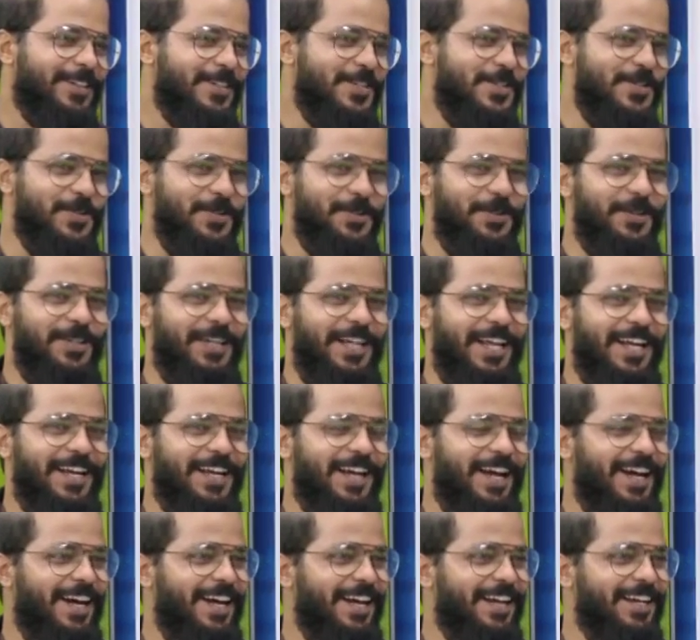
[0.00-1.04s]
do like
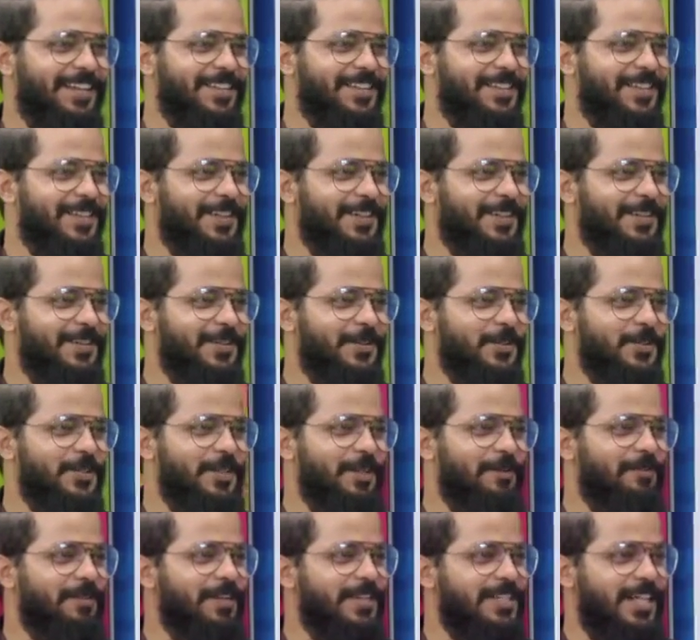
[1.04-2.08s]
IAS or do
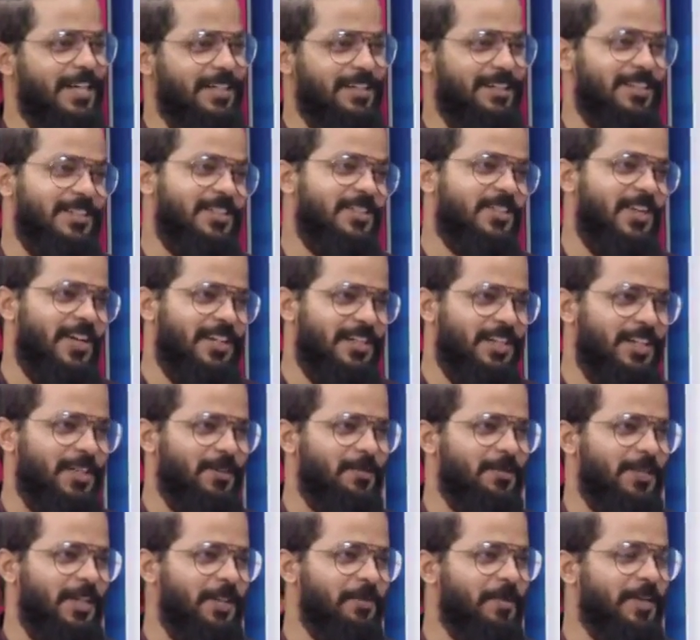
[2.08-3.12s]
civils, at least chartered
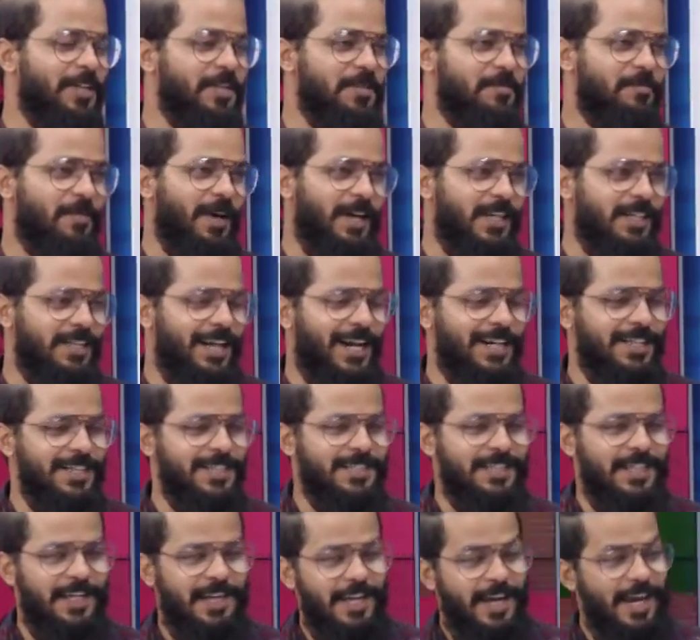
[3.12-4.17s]
accountant, because my dad
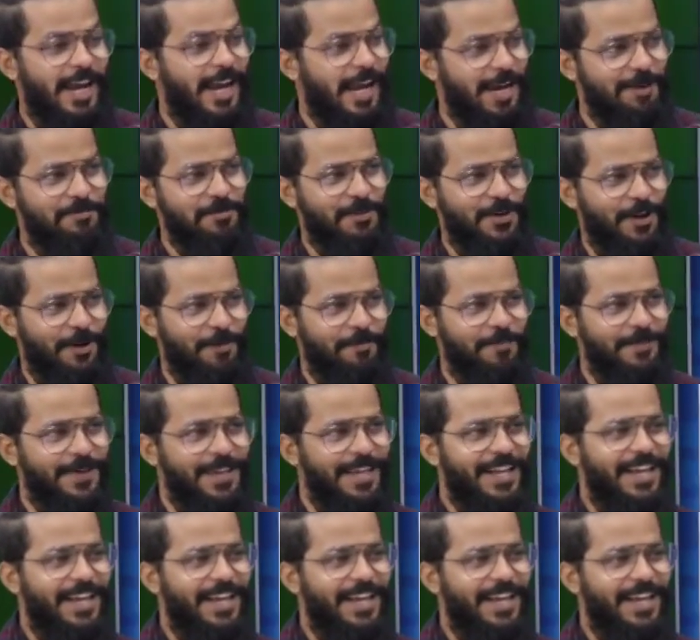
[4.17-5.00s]
is a MCom,